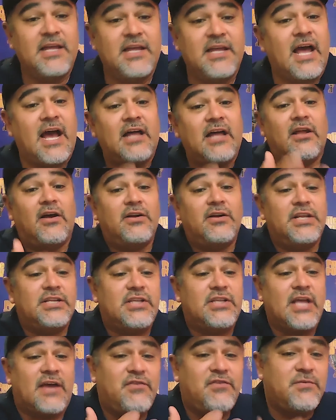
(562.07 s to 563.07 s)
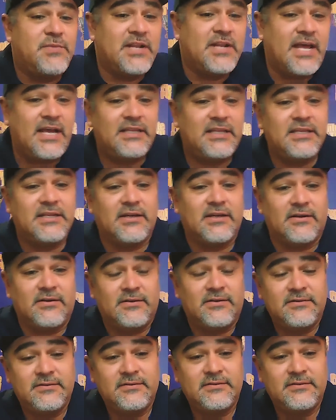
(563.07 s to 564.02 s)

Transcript: And how long have you been acting now?